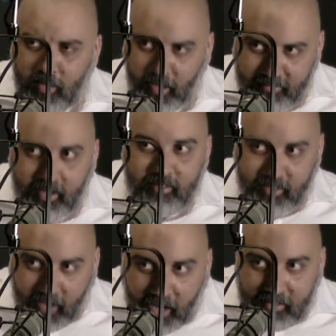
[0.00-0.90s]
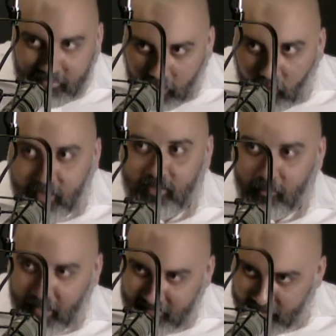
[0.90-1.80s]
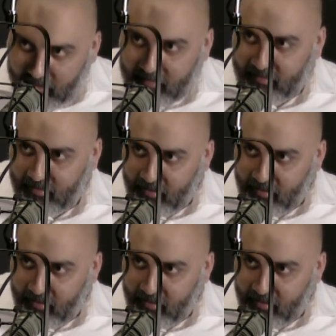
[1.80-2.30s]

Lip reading: Is it kind of starting to make sense?